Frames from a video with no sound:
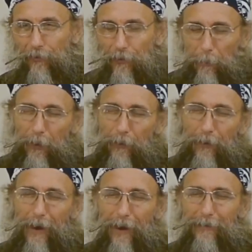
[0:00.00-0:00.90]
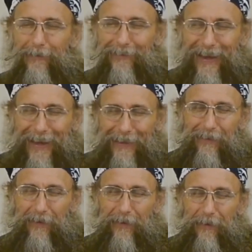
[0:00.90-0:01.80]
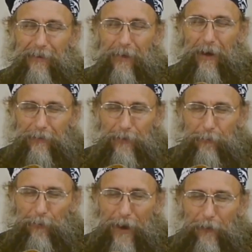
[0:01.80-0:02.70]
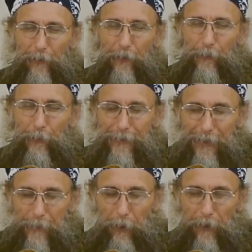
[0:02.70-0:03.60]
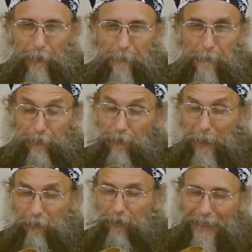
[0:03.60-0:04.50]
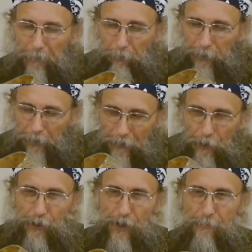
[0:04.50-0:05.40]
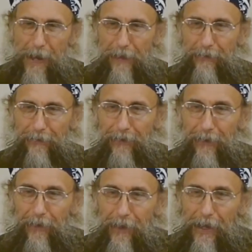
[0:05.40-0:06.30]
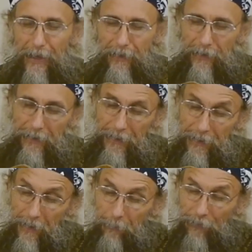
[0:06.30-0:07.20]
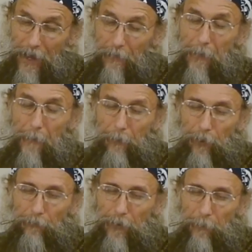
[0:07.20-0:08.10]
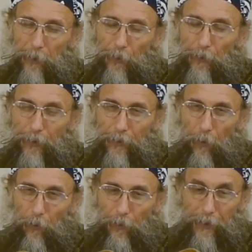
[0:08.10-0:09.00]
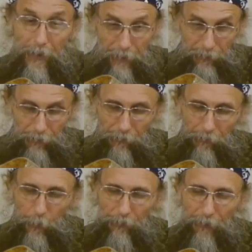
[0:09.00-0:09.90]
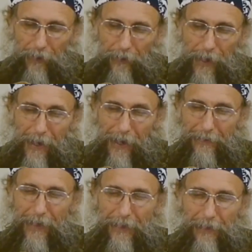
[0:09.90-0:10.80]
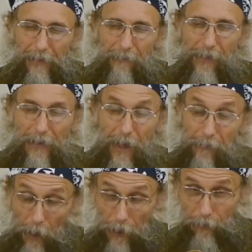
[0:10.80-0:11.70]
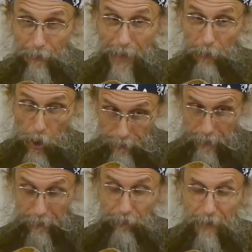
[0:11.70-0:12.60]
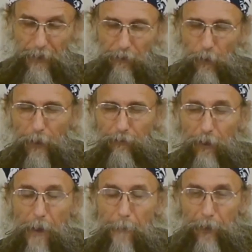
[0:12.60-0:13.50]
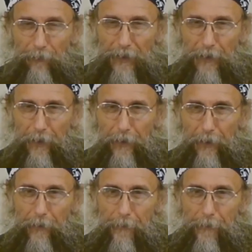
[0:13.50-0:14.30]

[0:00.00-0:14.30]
to the pure and unstained, undefiled Redeemer. It's amazing. He plundered humanity, and yet He comes out perfect, pure, and holy, just as we're seeing. And then He lived that life under that law that He's giving to us perfectly.